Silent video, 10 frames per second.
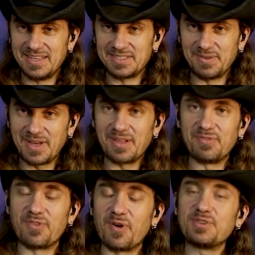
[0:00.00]
So we're gonna
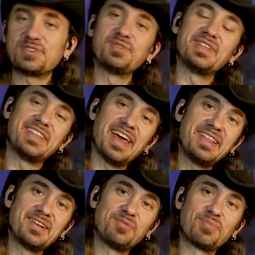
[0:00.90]
first do the
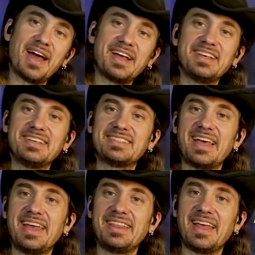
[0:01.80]
technical practice,
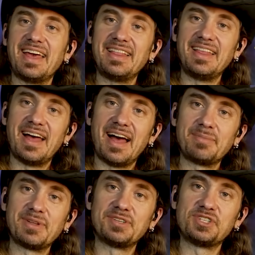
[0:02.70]
and then I'm
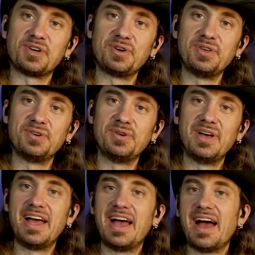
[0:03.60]
gonna show you
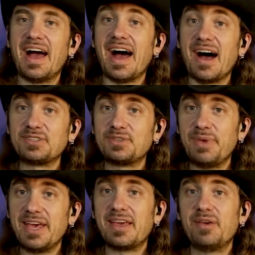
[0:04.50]
how to
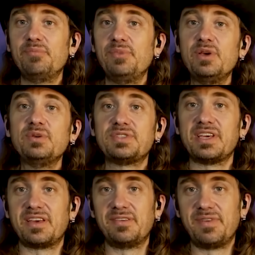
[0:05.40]
make
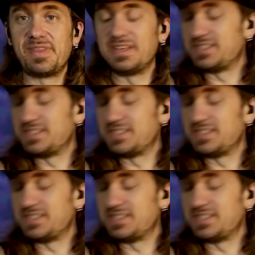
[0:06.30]
music with this